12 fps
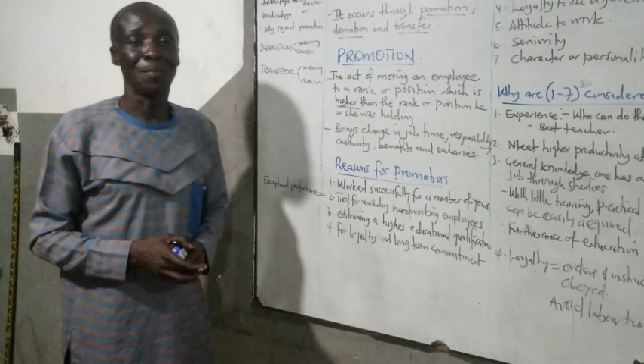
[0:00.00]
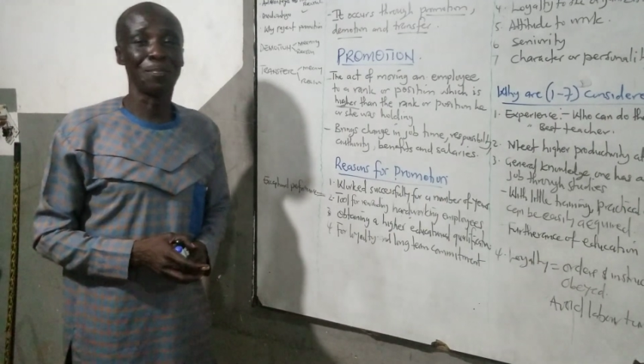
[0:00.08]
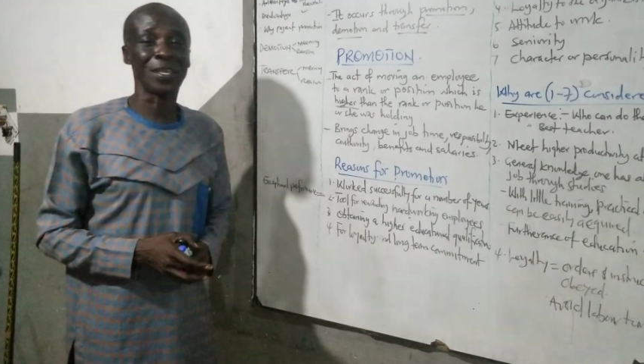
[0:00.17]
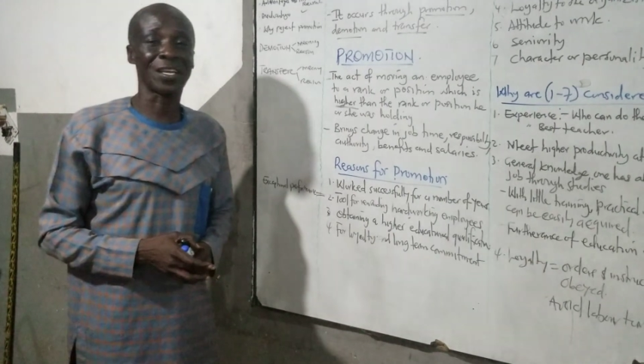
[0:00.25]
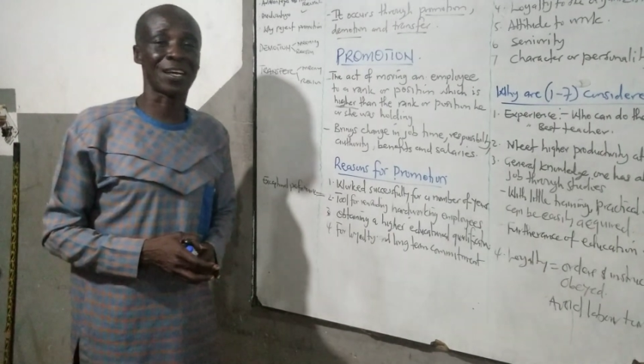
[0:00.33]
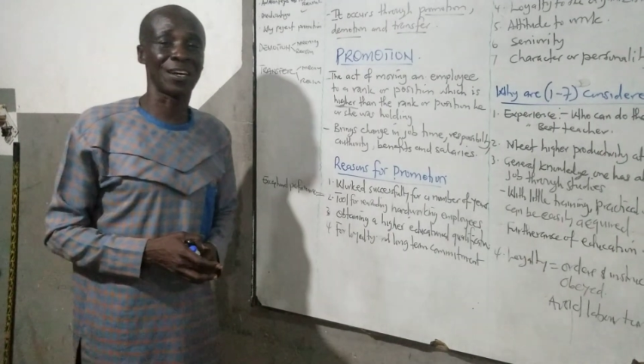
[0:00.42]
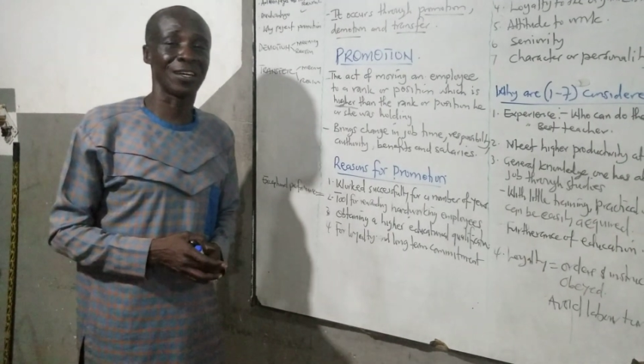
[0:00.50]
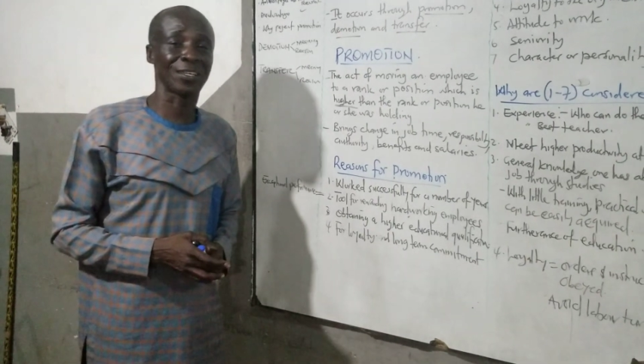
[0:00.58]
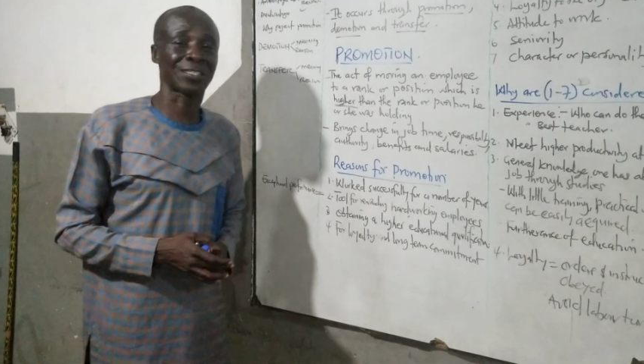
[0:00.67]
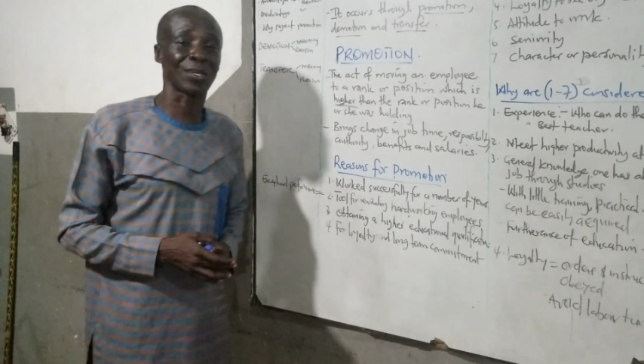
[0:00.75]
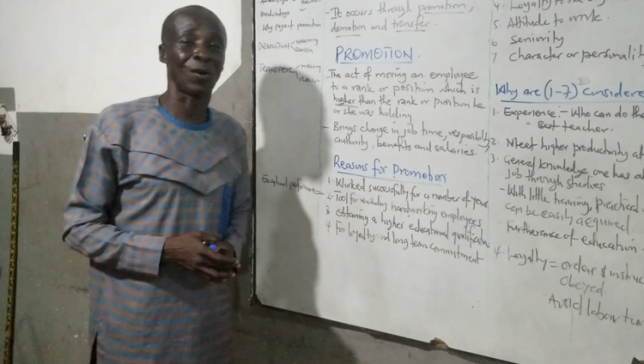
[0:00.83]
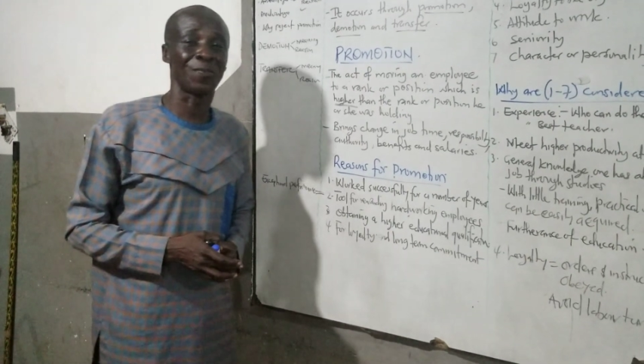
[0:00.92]

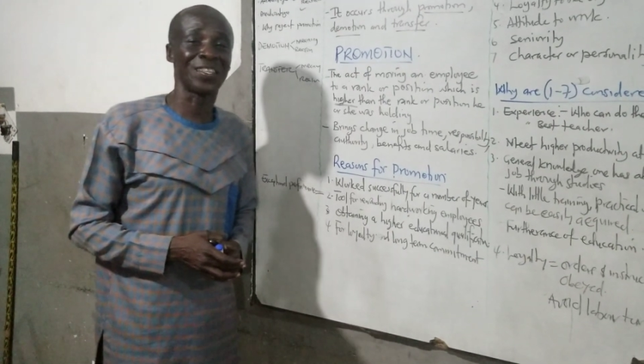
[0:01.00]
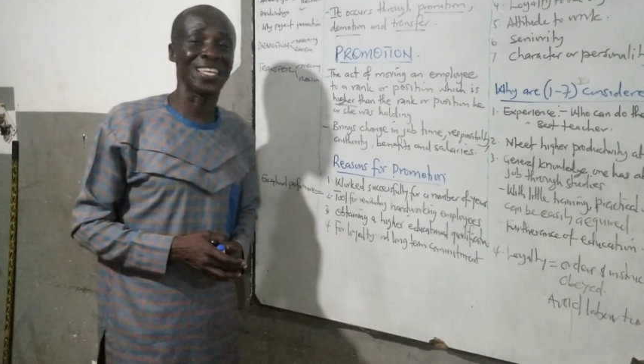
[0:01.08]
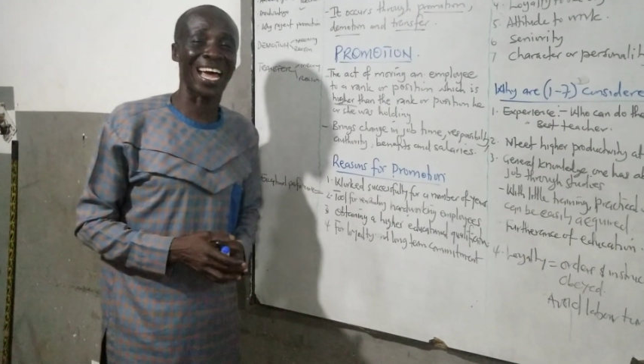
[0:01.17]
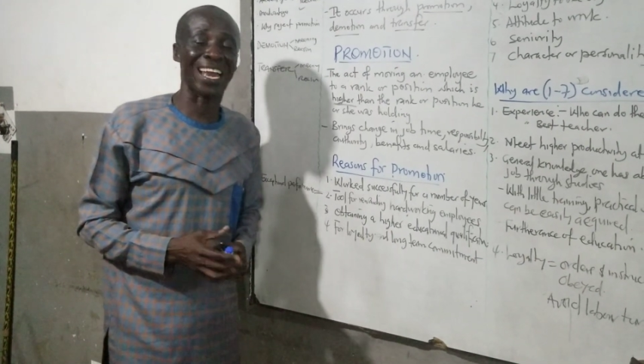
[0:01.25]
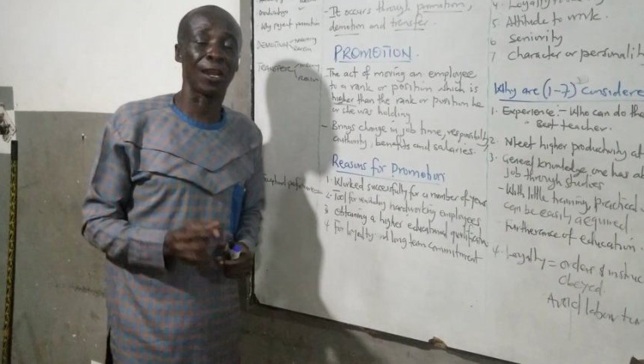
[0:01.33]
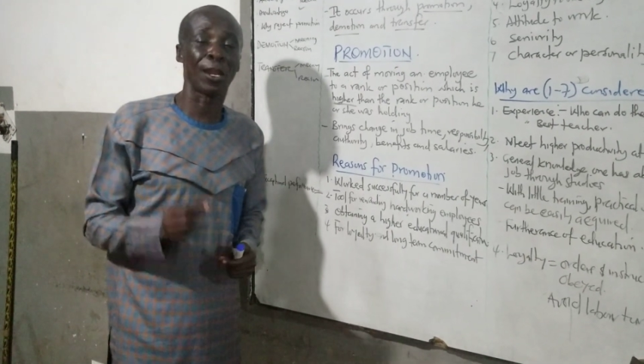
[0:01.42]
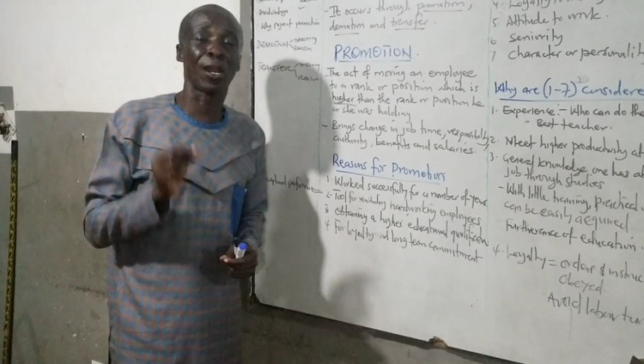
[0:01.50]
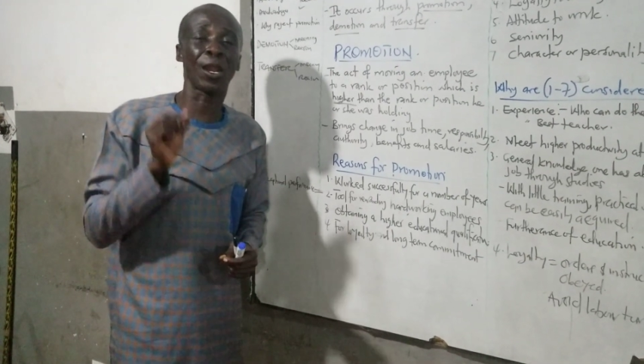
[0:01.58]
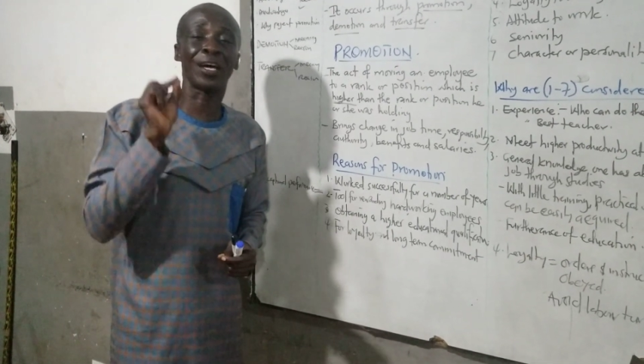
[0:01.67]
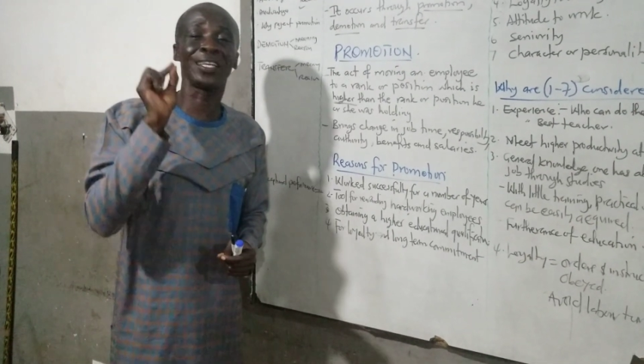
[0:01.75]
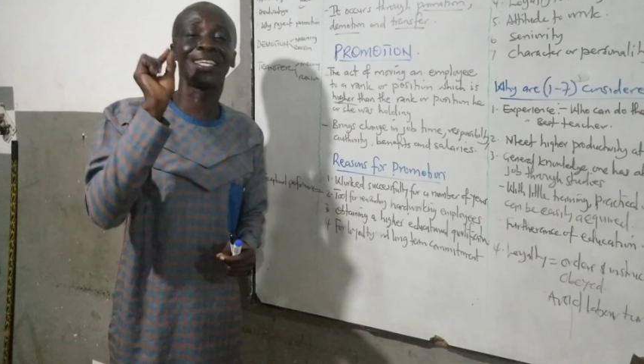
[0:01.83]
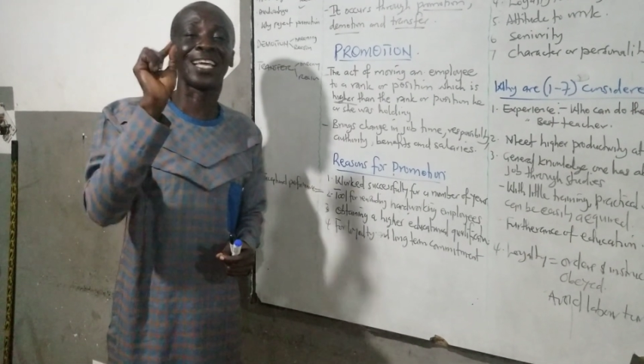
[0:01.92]
because of their
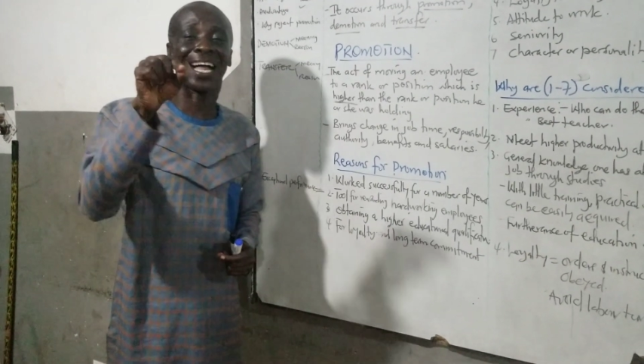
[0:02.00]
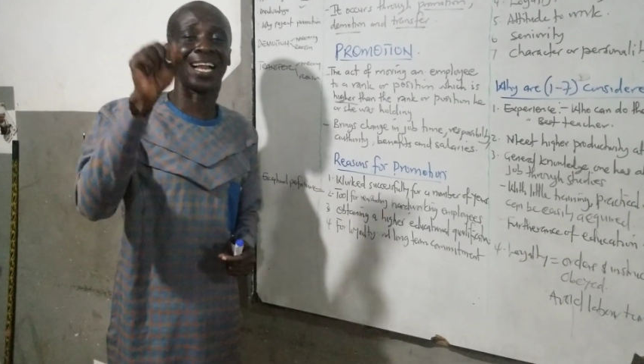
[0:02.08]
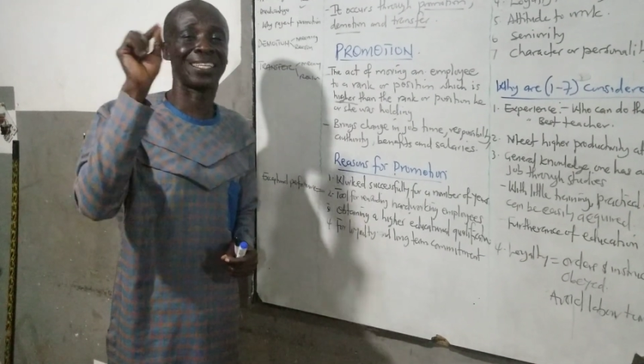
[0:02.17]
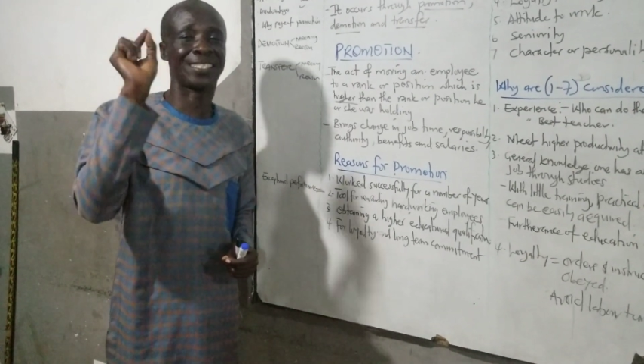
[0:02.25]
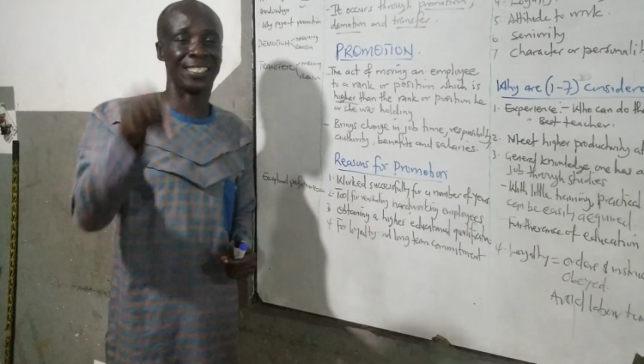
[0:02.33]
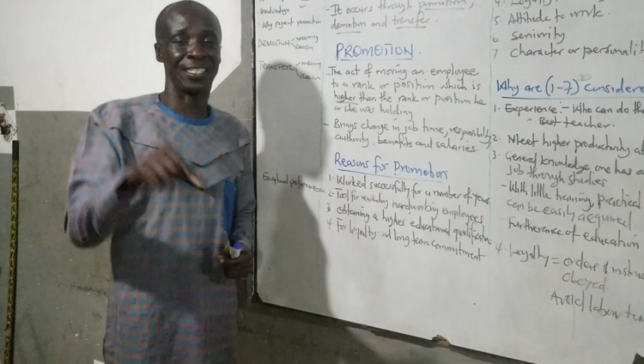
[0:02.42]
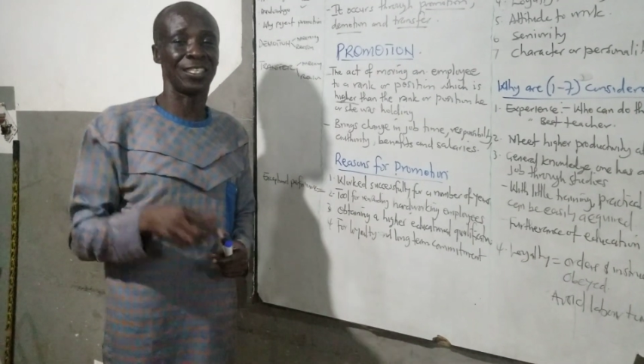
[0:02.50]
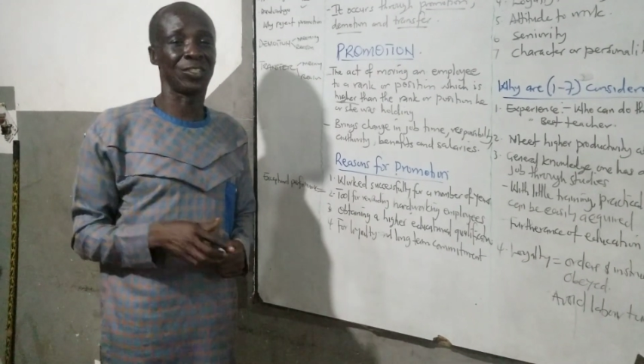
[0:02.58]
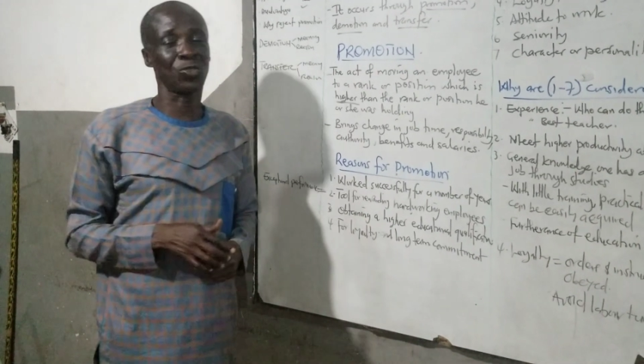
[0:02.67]
loyalty